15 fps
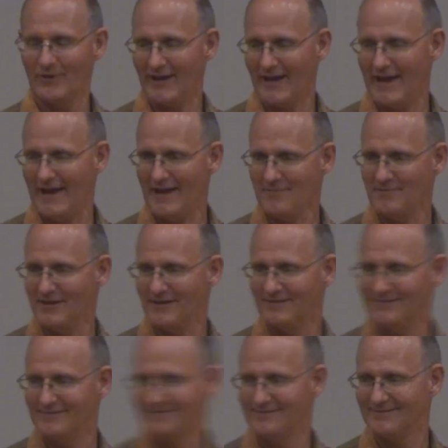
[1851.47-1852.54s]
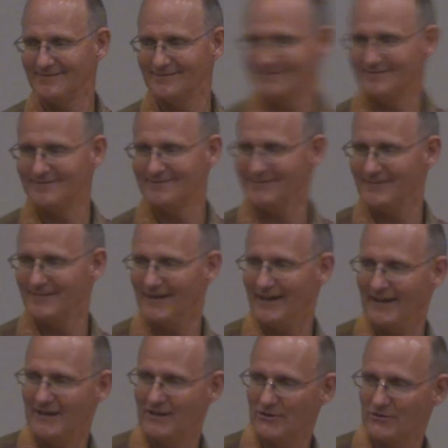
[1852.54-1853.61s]
what I am
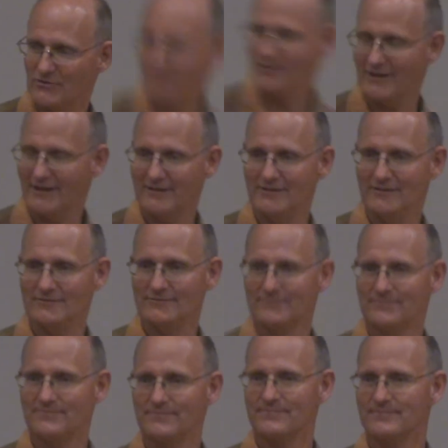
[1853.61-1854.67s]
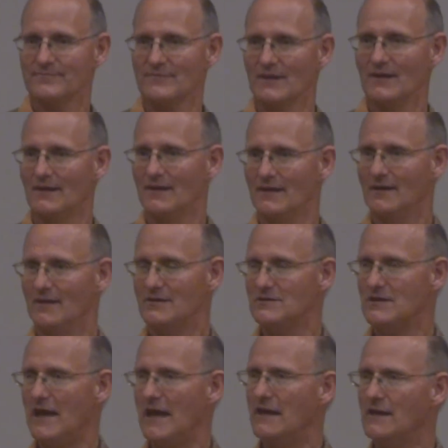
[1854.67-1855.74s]
and here's what I do.
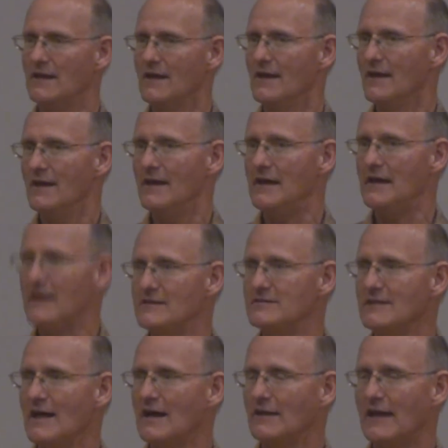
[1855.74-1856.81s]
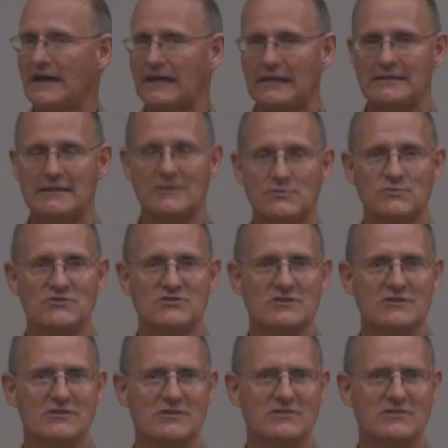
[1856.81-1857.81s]
And it's not like this was